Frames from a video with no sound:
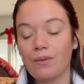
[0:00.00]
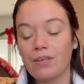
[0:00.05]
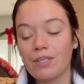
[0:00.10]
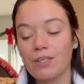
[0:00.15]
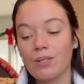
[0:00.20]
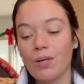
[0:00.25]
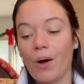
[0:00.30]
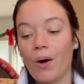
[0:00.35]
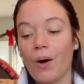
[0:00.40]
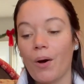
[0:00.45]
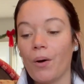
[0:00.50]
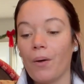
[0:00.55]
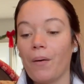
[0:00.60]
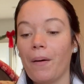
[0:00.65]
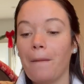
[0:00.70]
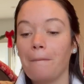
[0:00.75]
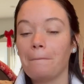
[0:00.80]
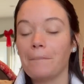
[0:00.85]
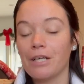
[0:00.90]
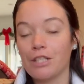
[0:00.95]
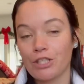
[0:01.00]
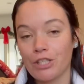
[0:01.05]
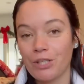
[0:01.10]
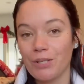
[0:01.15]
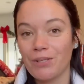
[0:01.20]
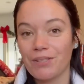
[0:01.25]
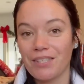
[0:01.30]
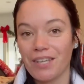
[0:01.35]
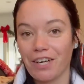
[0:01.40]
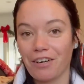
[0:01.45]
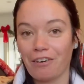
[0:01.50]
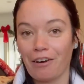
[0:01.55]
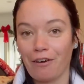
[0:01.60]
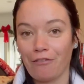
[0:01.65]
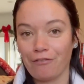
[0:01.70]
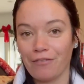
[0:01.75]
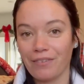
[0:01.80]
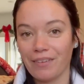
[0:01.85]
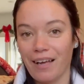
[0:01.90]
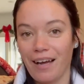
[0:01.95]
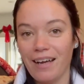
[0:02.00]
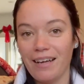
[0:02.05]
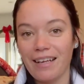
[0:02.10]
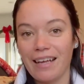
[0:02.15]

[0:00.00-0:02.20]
so make sure you stick around for that,